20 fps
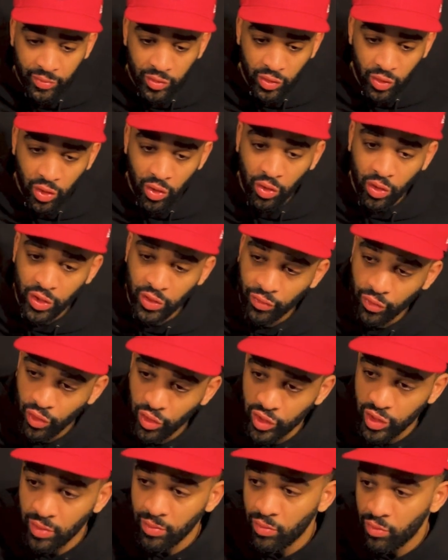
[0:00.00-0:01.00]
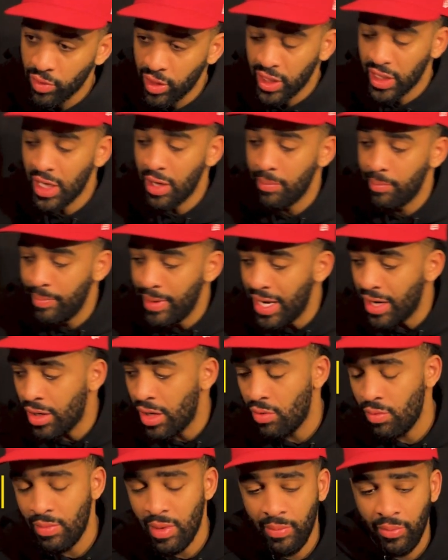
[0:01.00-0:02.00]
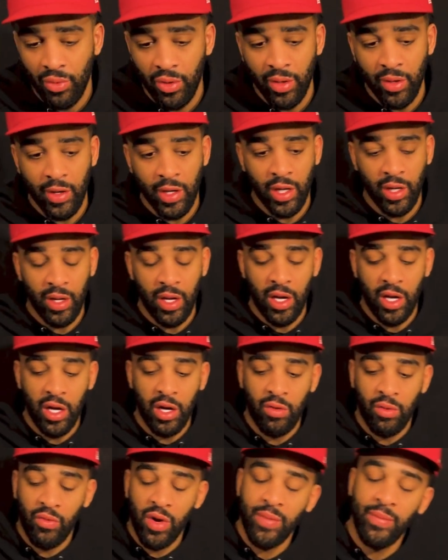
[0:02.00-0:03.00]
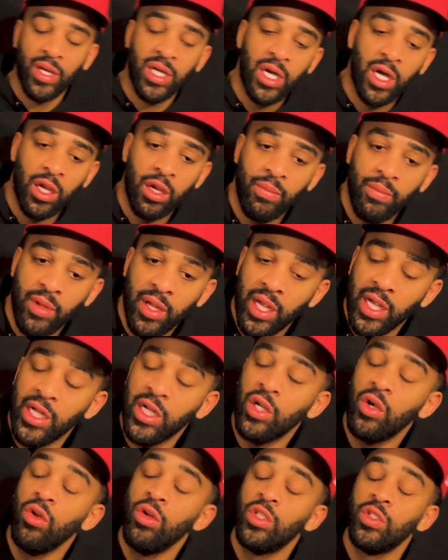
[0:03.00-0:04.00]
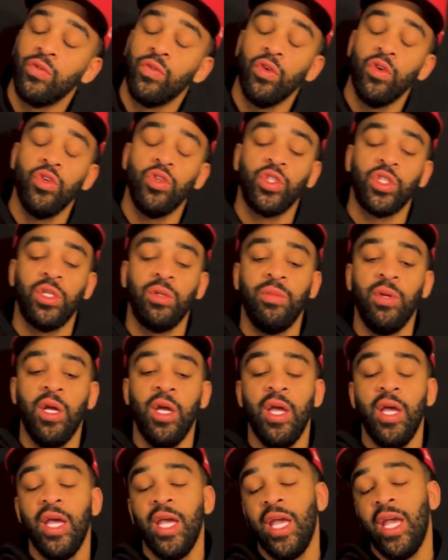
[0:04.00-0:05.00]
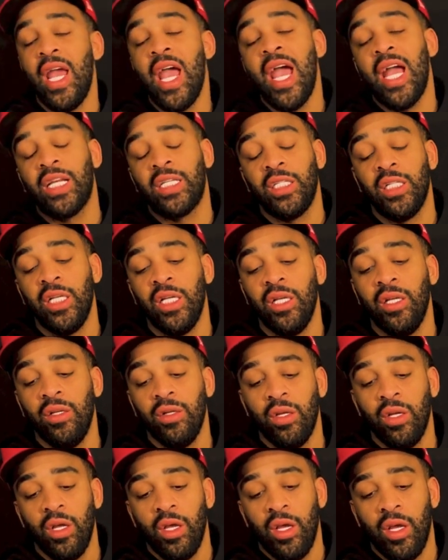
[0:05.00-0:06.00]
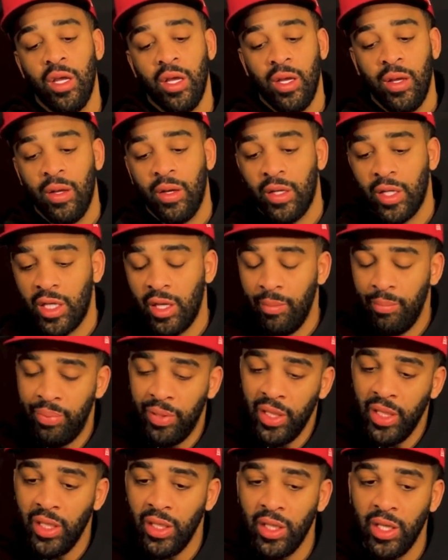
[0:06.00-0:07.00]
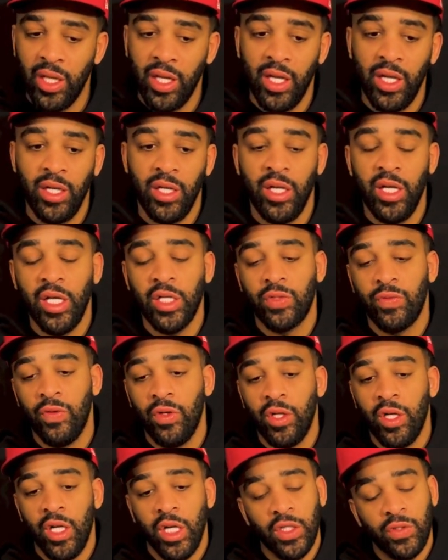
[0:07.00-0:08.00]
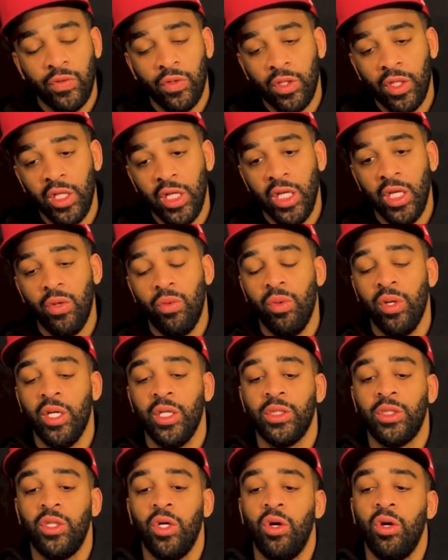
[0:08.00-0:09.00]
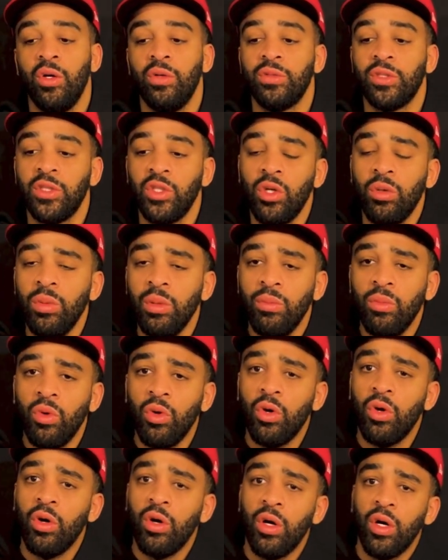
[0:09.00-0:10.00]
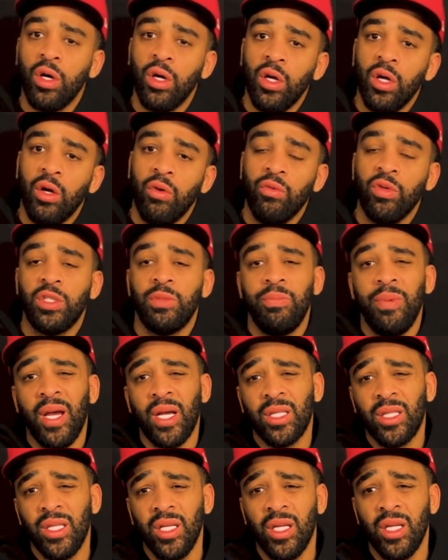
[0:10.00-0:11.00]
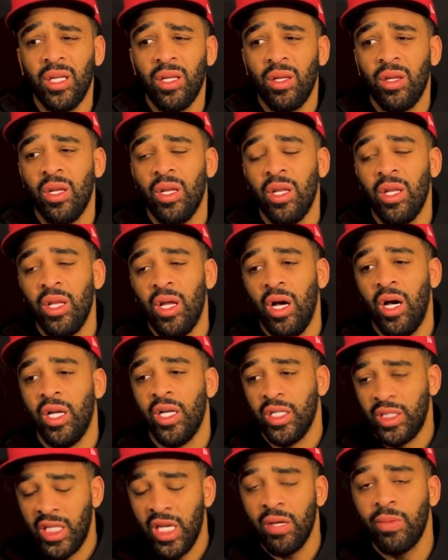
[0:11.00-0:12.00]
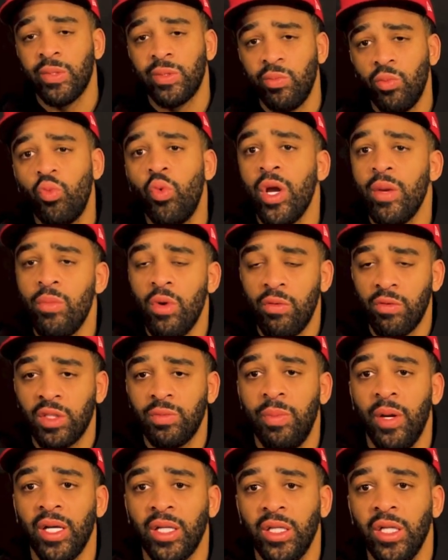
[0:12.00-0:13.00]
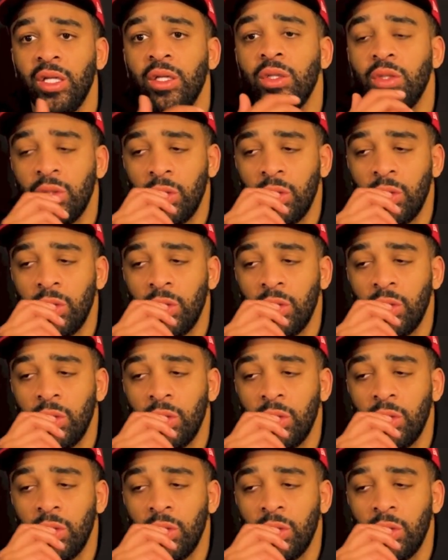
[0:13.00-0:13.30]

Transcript: So go to Jerusalem, link up, back up with my boy Ray McCollum, and to go to Jerusalem and actually compete in Israel League, where it was a little bit more respected. The team was way more respected.